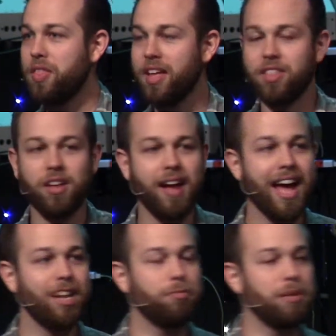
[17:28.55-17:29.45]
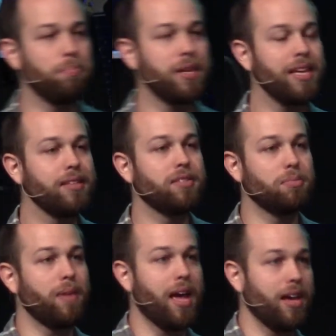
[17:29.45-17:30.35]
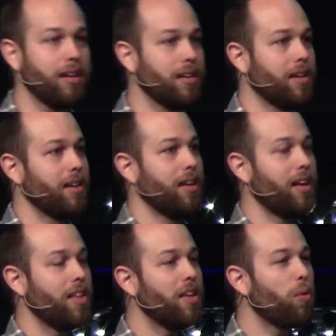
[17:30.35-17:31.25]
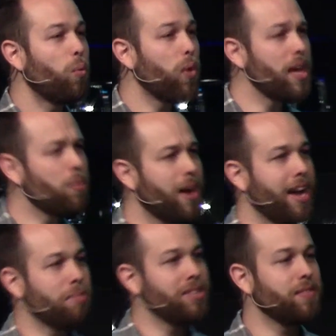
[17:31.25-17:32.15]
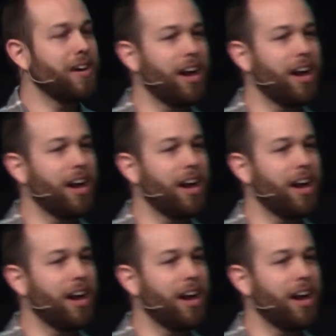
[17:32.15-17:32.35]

That there had to be peace made. That we were enemies of